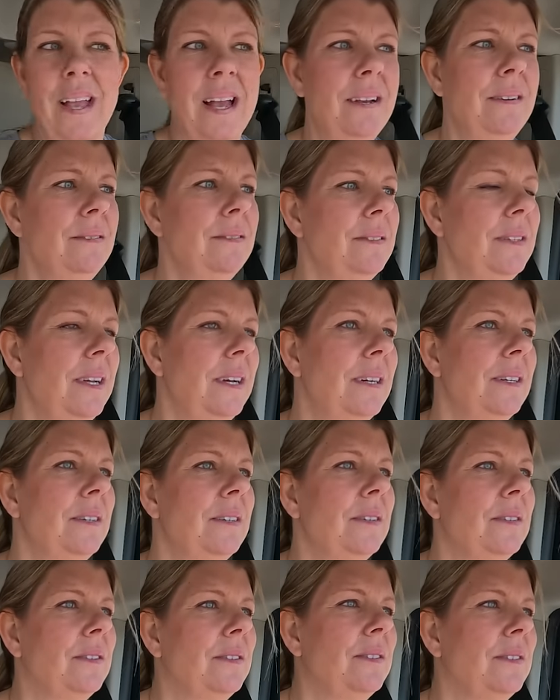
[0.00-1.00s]
Oh
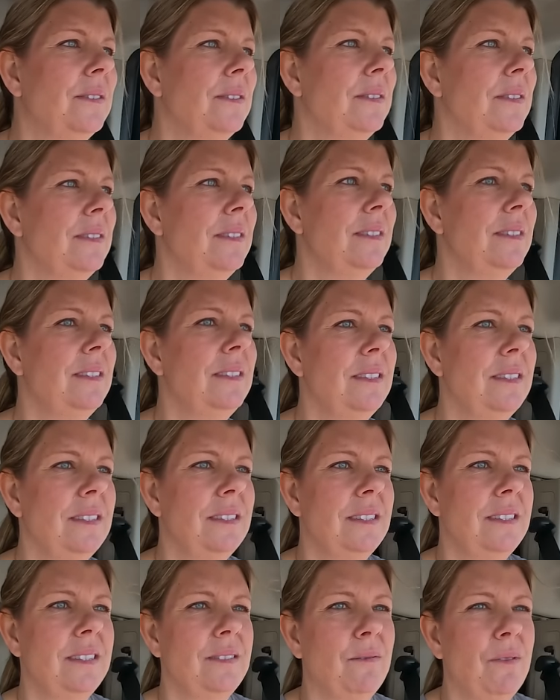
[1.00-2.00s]
no.
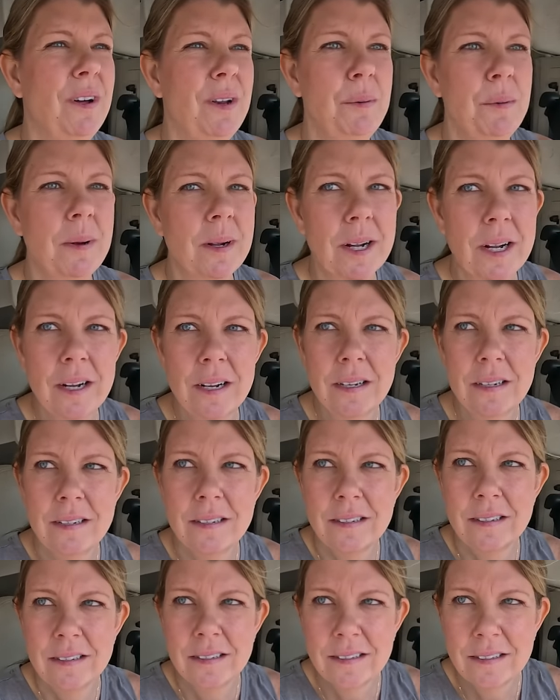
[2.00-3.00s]
Whataburger?
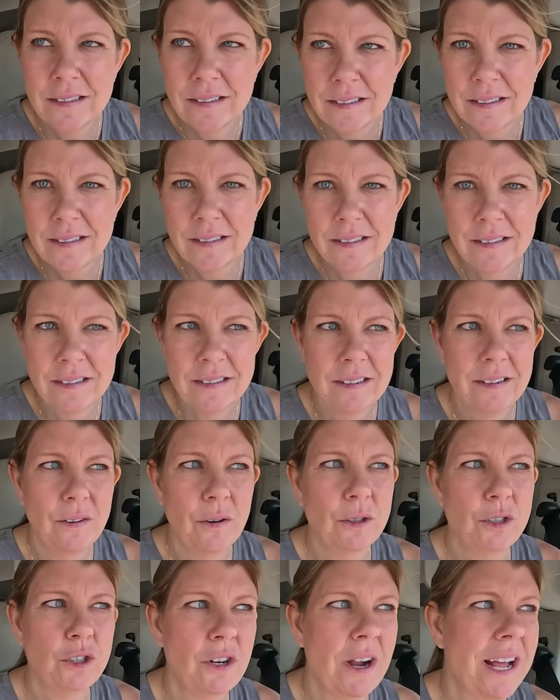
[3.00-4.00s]

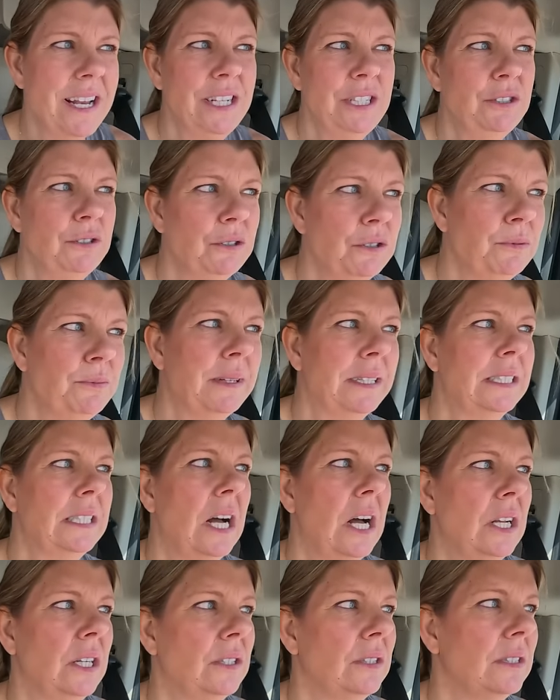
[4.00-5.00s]
Or tried and true
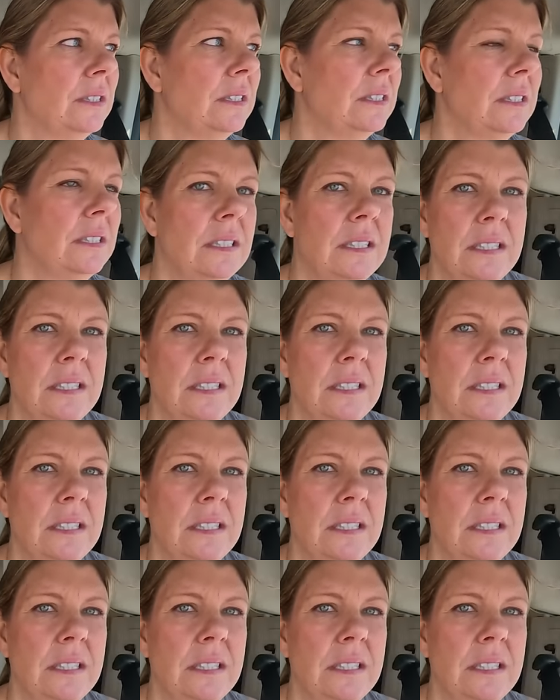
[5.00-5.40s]
McDonald's.